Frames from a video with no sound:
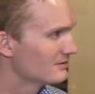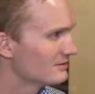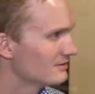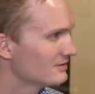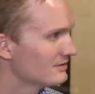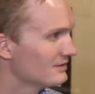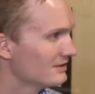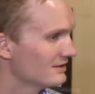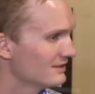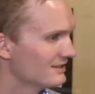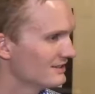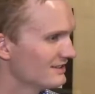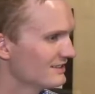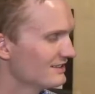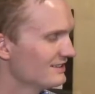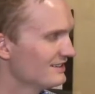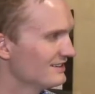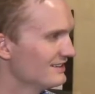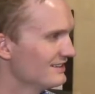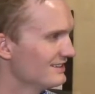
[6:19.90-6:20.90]

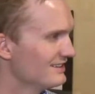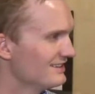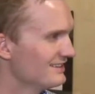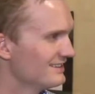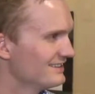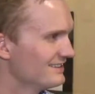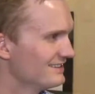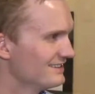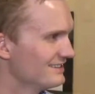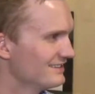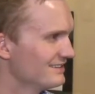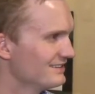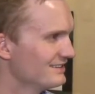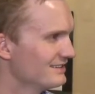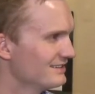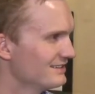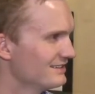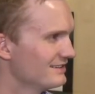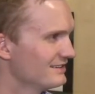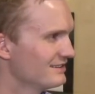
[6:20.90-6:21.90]

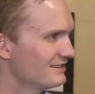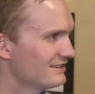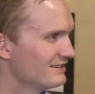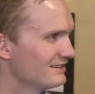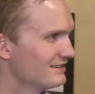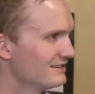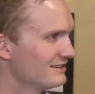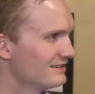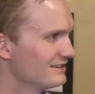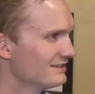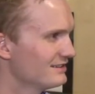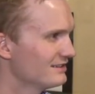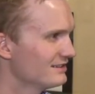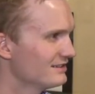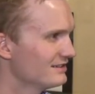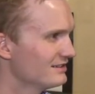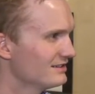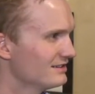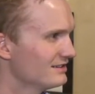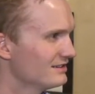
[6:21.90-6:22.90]

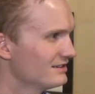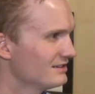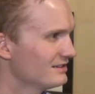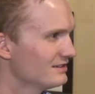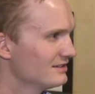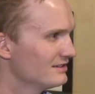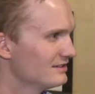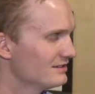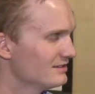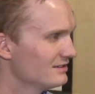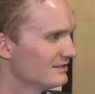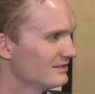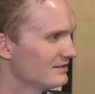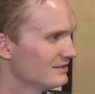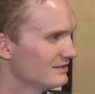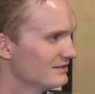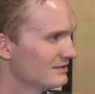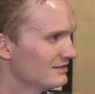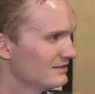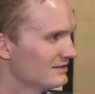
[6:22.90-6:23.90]

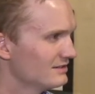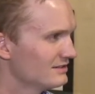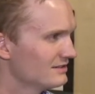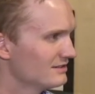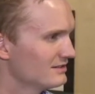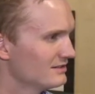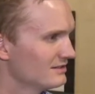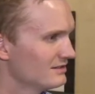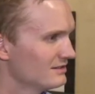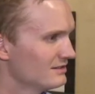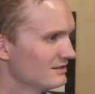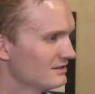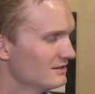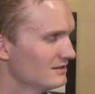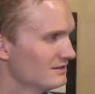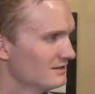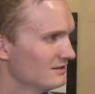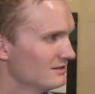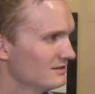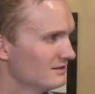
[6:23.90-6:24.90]

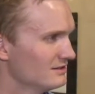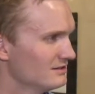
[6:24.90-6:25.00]
The person shown says nothing.